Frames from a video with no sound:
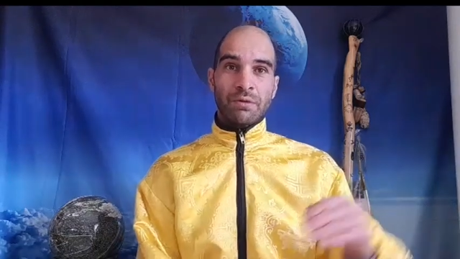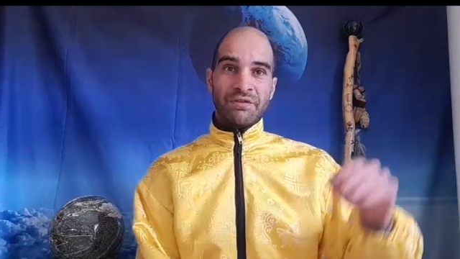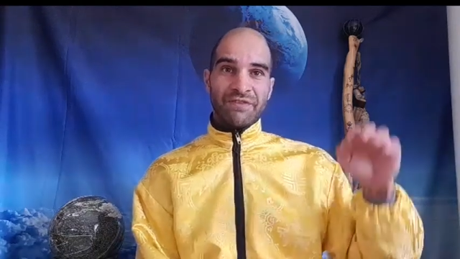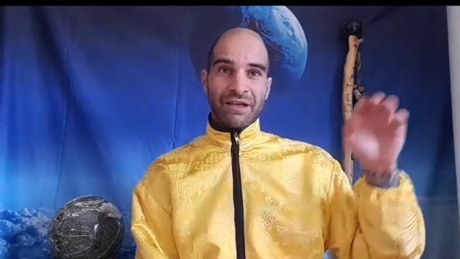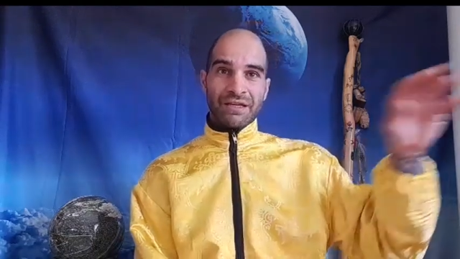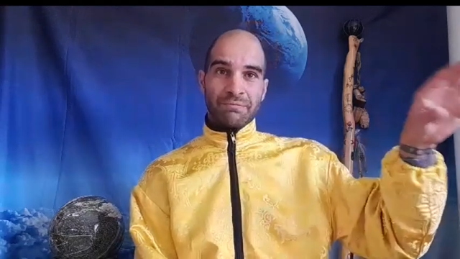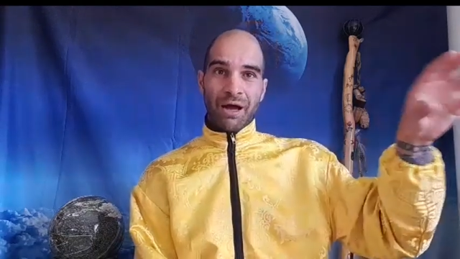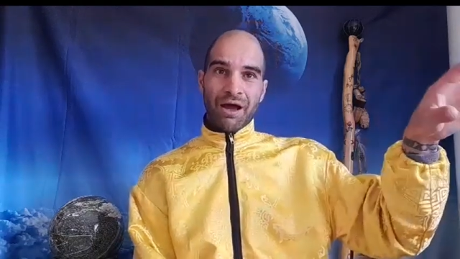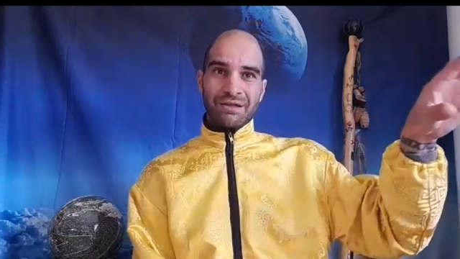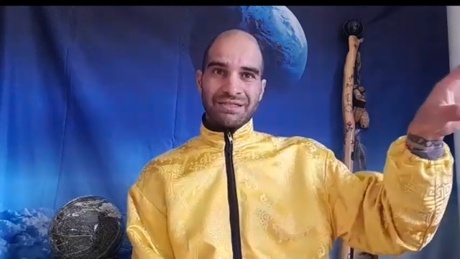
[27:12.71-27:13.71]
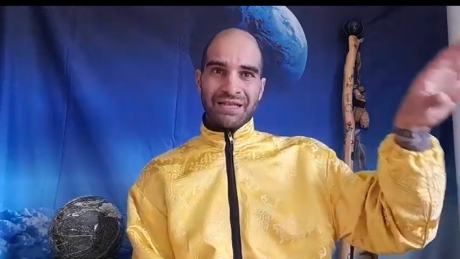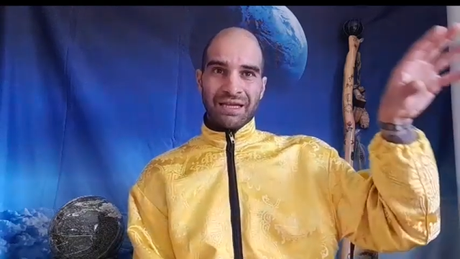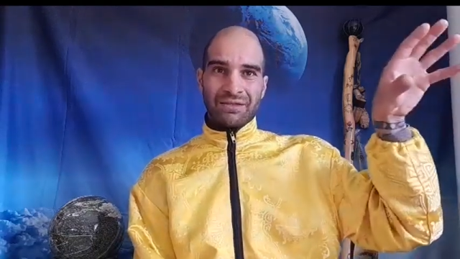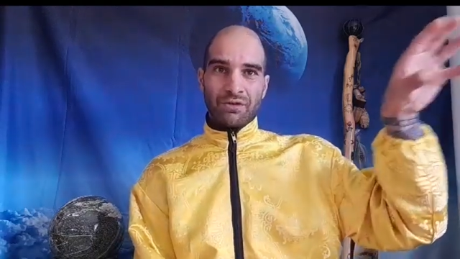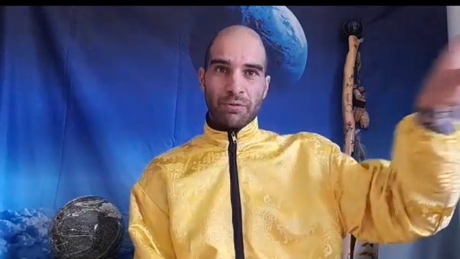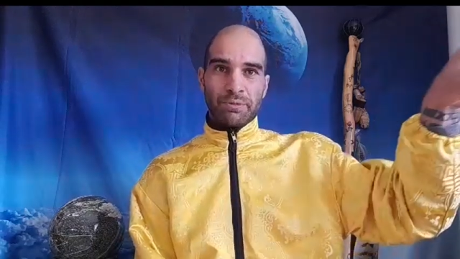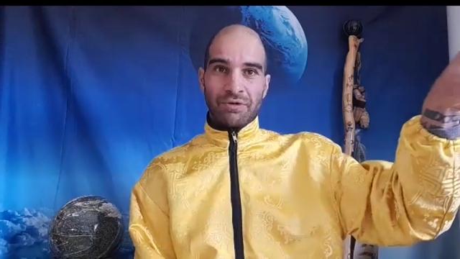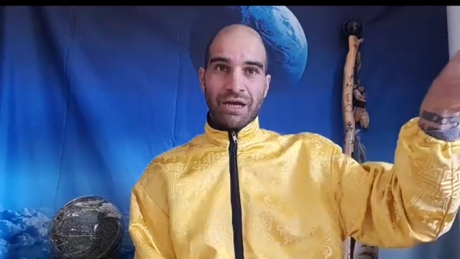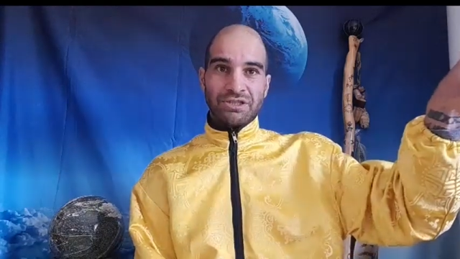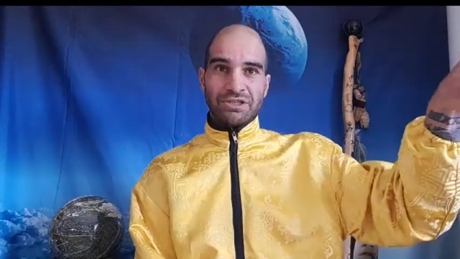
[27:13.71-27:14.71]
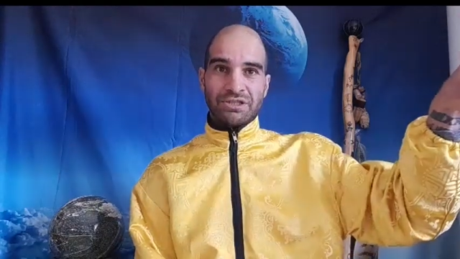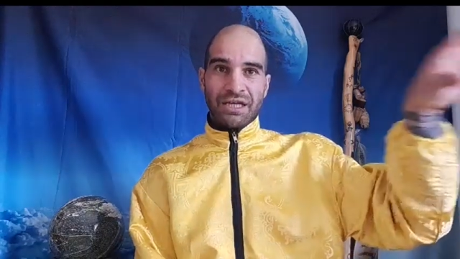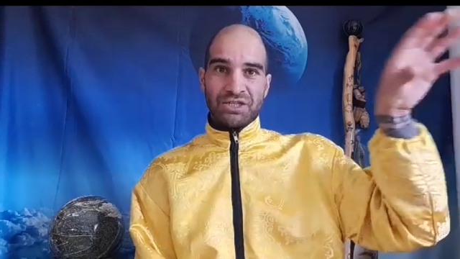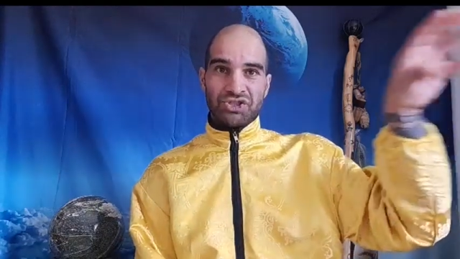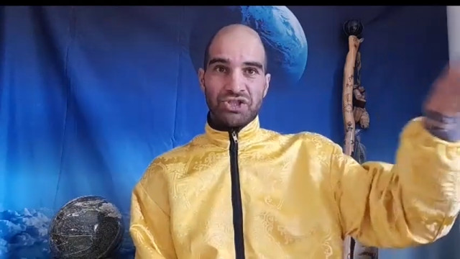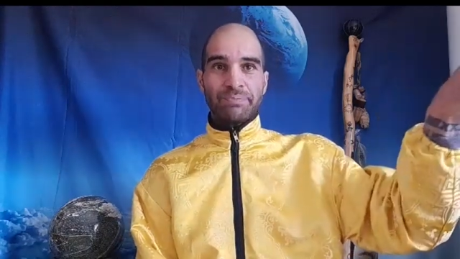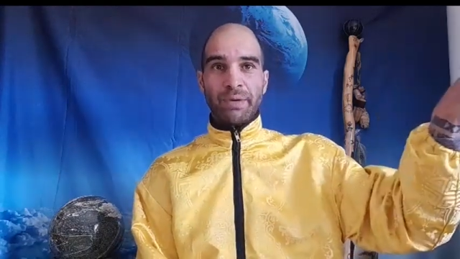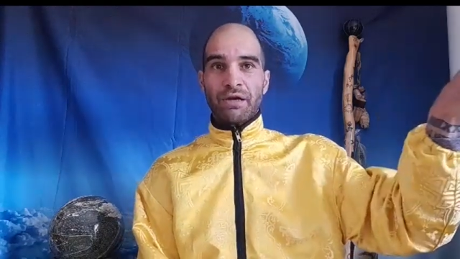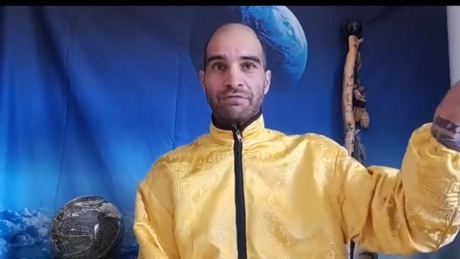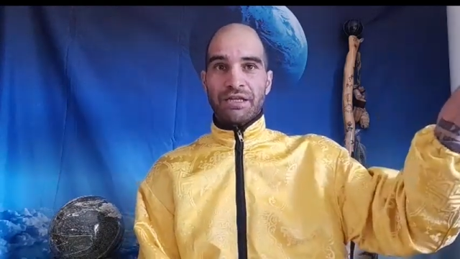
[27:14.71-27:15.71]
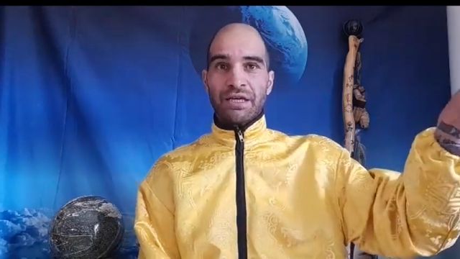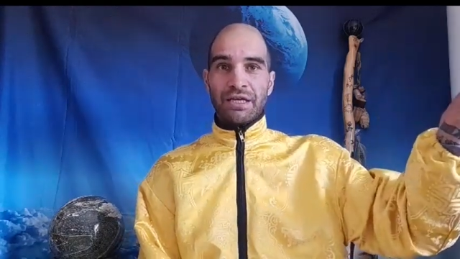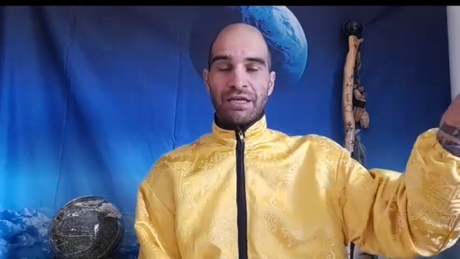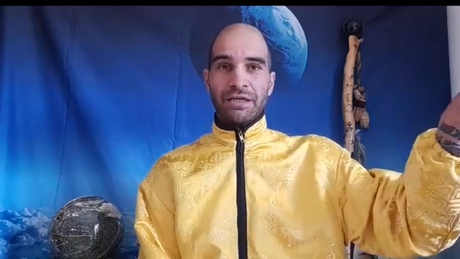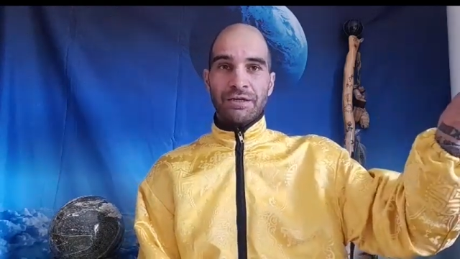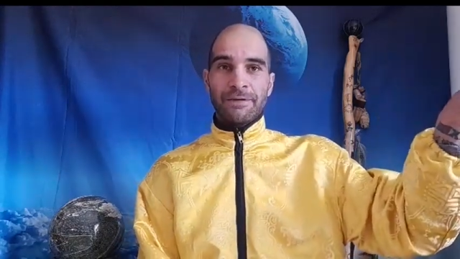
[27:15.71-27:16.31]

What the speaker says: if that cabal is that corporation, that ship over there,